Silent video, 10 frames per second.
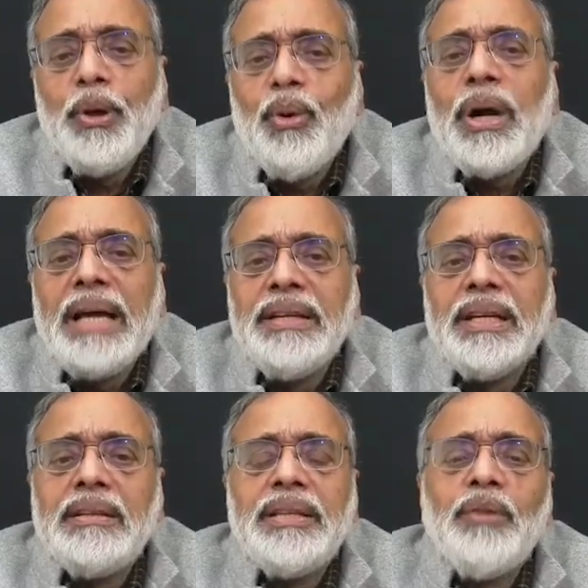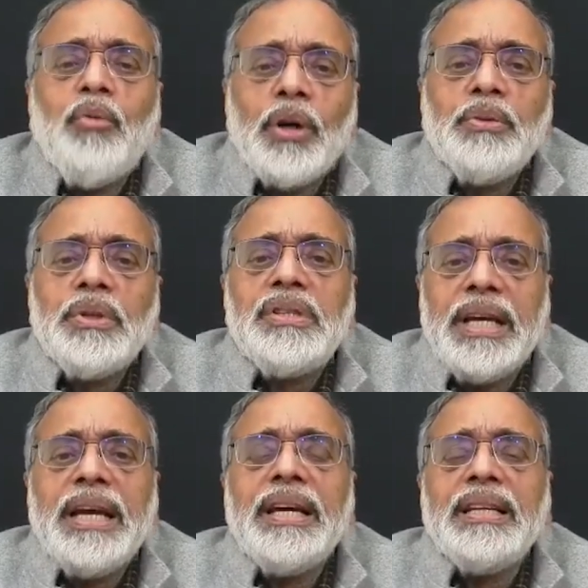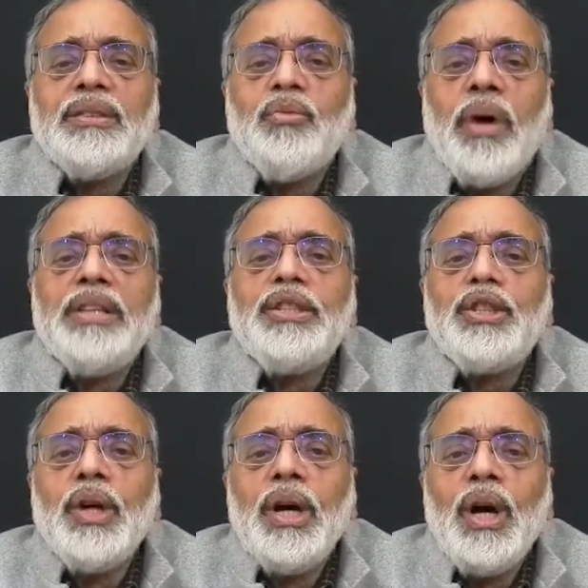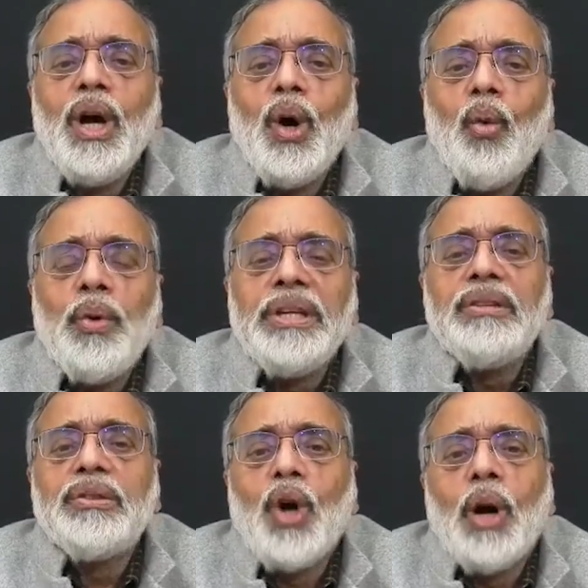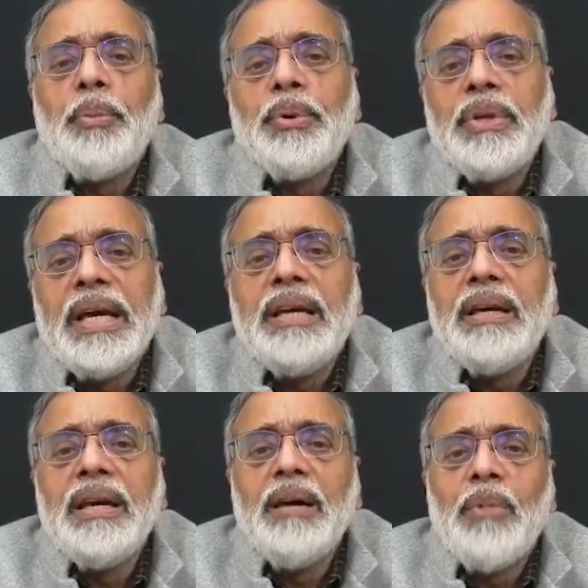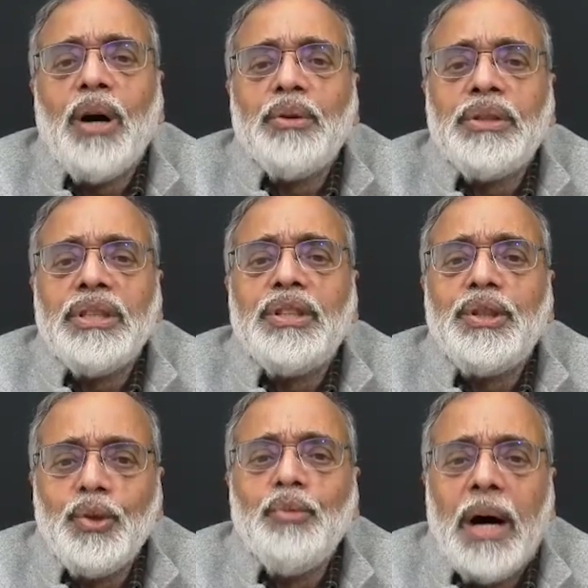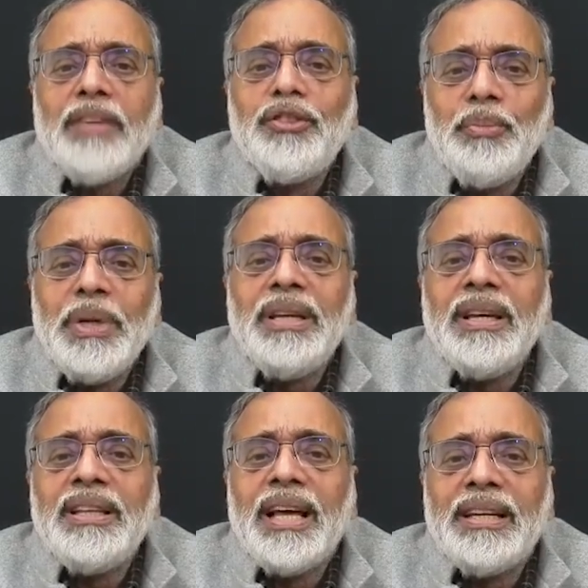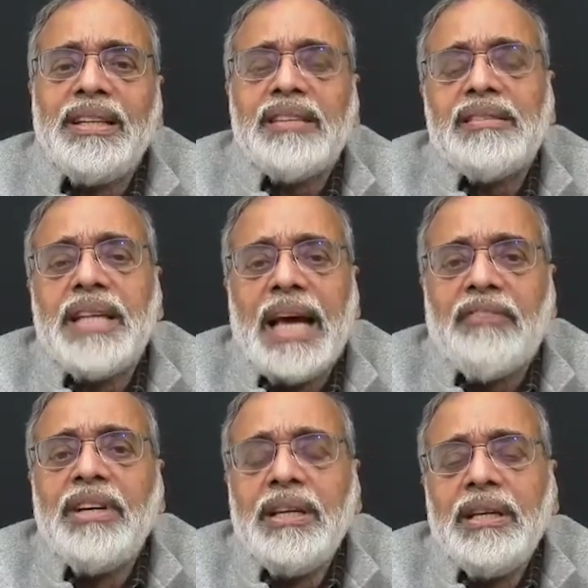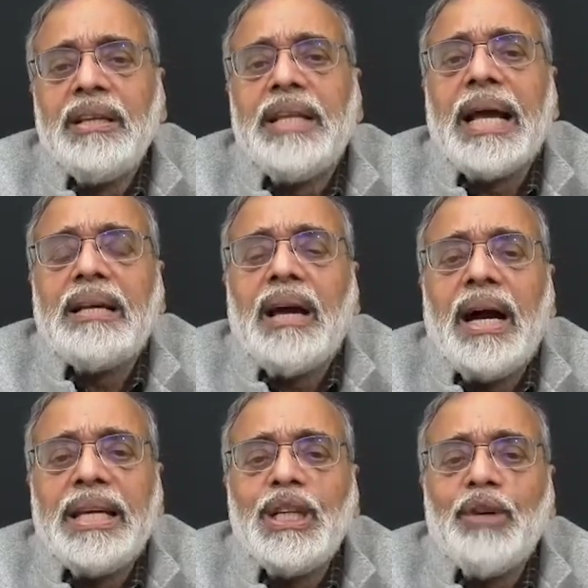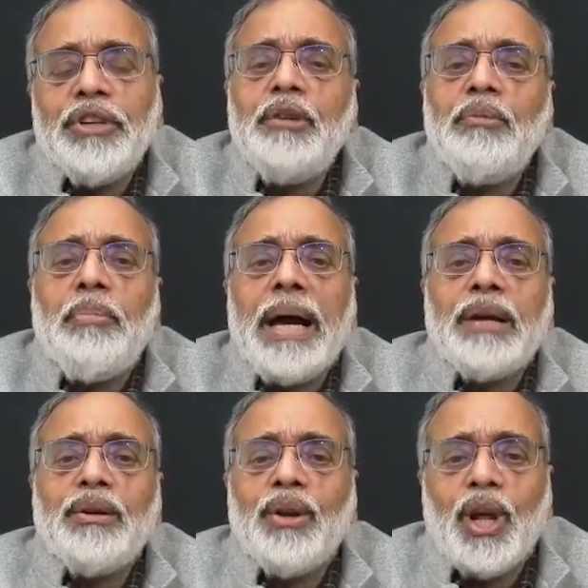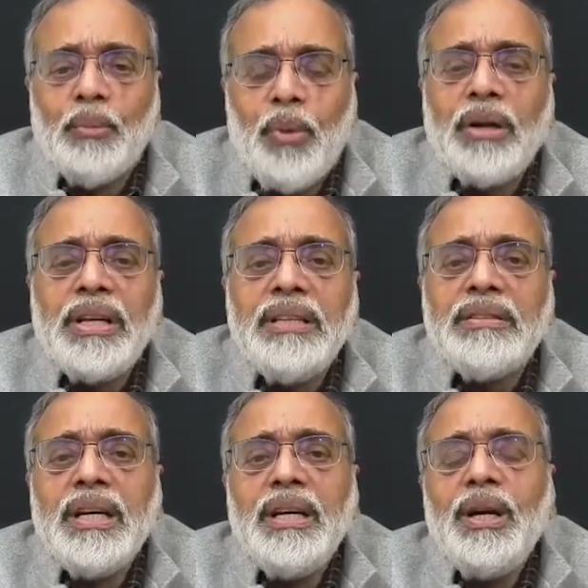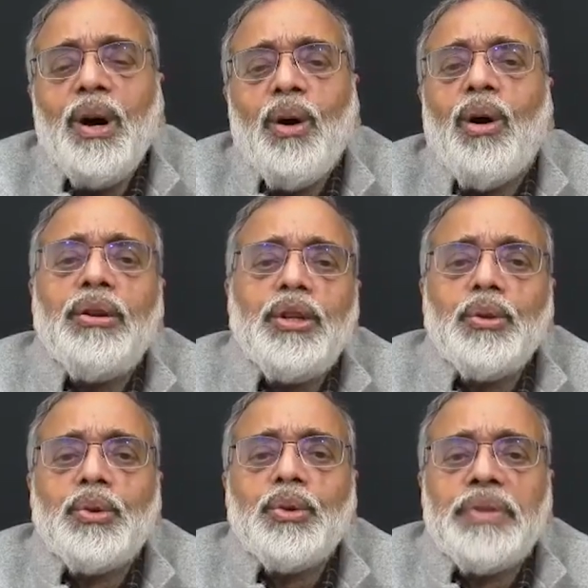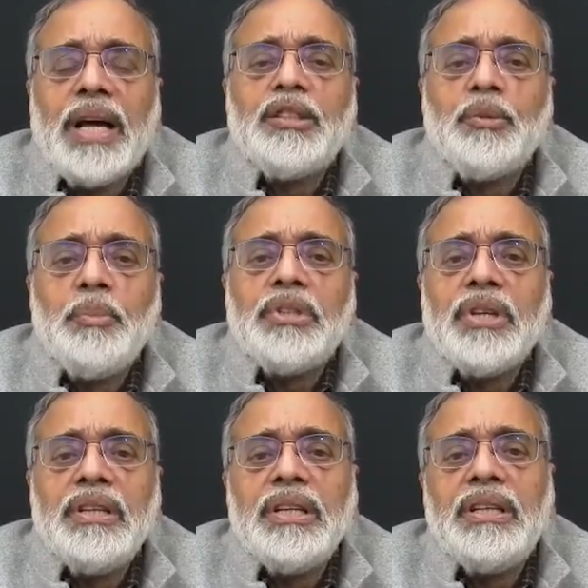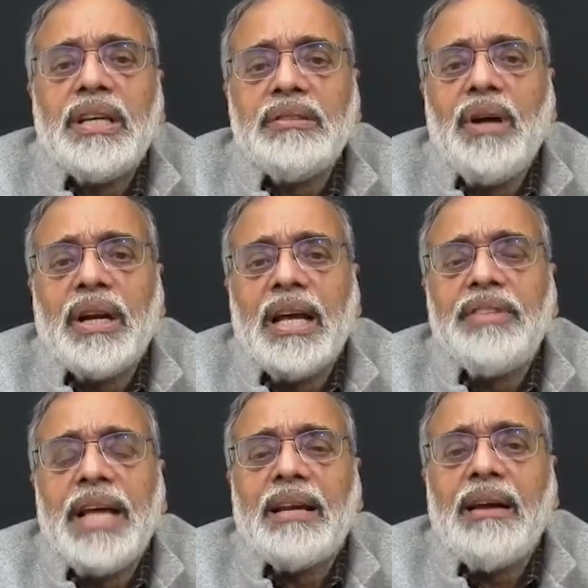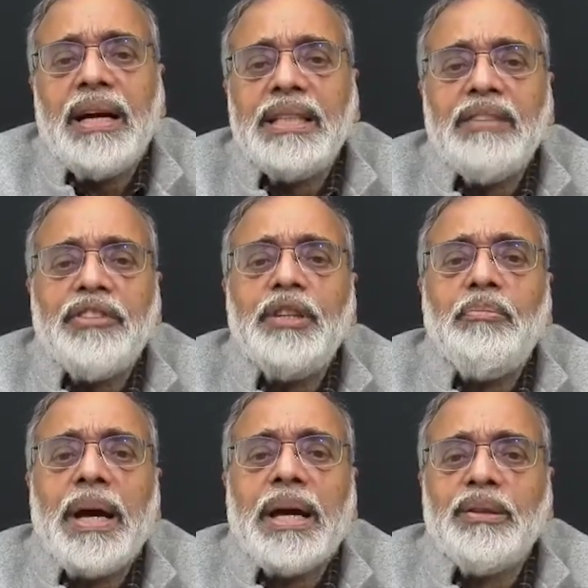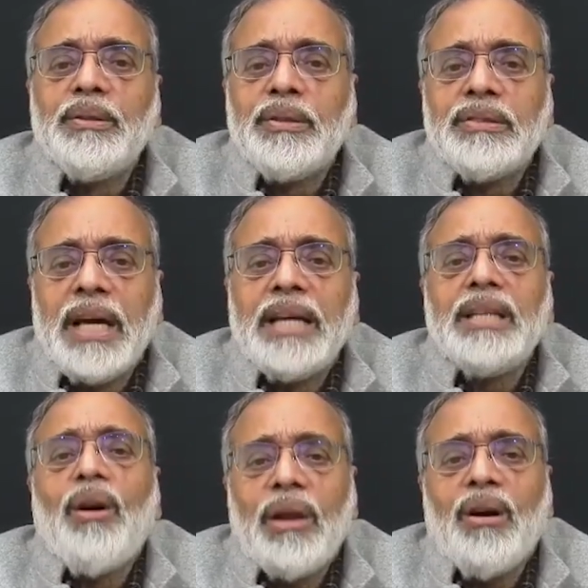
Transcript: we look at it, then what you're saying is once we stop thinking about it too much, meaning that it doesn't have that kind of an impact on our bodies, or due to transmission, it does not have that kind of an impact on society, or a